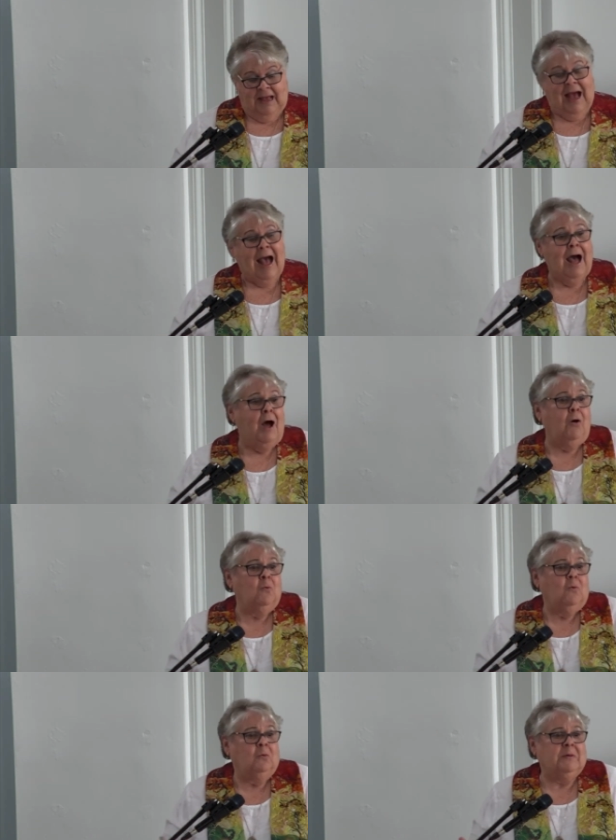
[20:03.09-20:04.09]

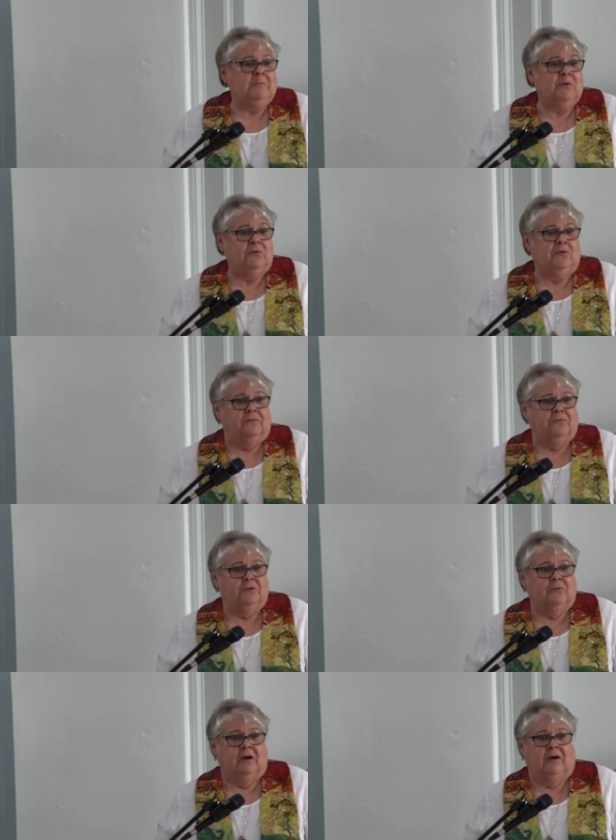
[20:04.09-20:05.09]
How will we move
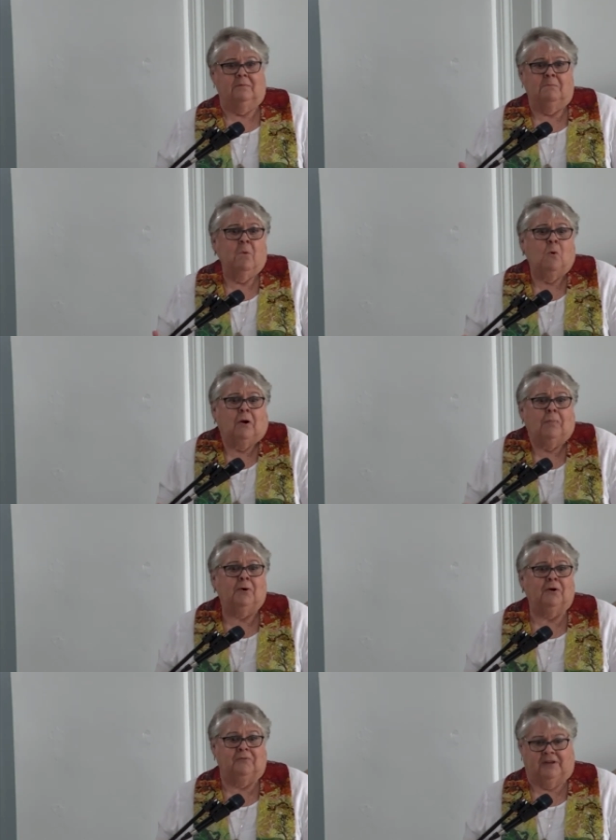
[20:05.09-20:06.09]
to a more
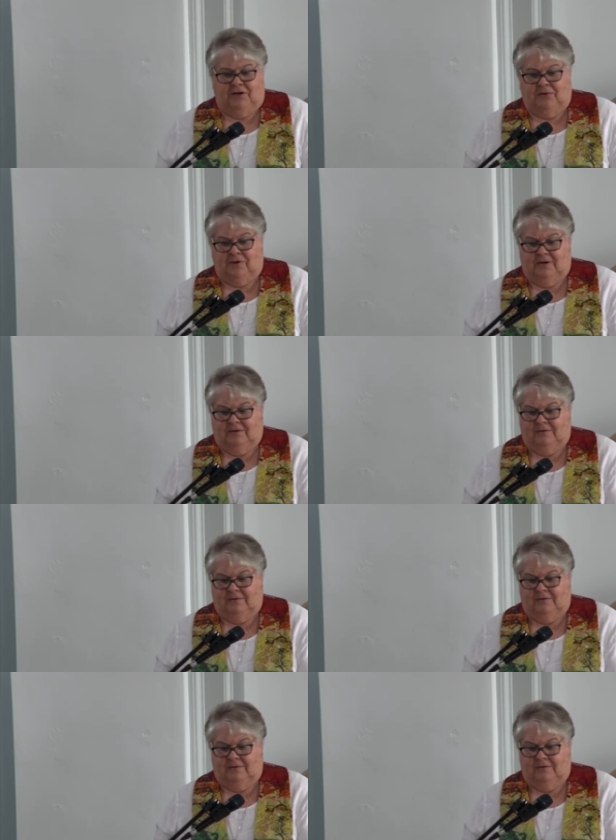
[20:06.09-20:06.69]
perfect union?